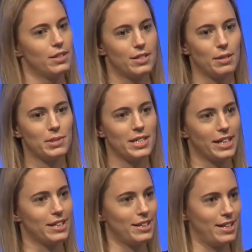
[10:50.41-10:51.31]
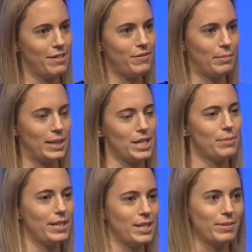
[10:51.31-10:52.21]
Some Second Life and
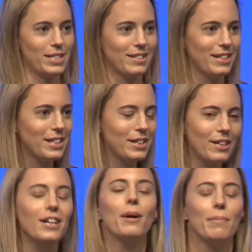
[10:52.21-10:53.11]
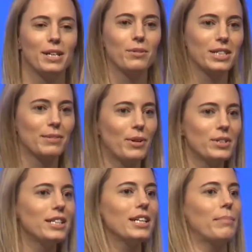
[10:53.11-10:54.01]
MySpace was still in there, but it was
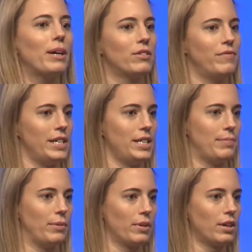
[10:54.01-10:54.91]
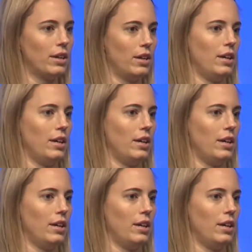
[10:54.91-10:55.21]
mostly about Facebook.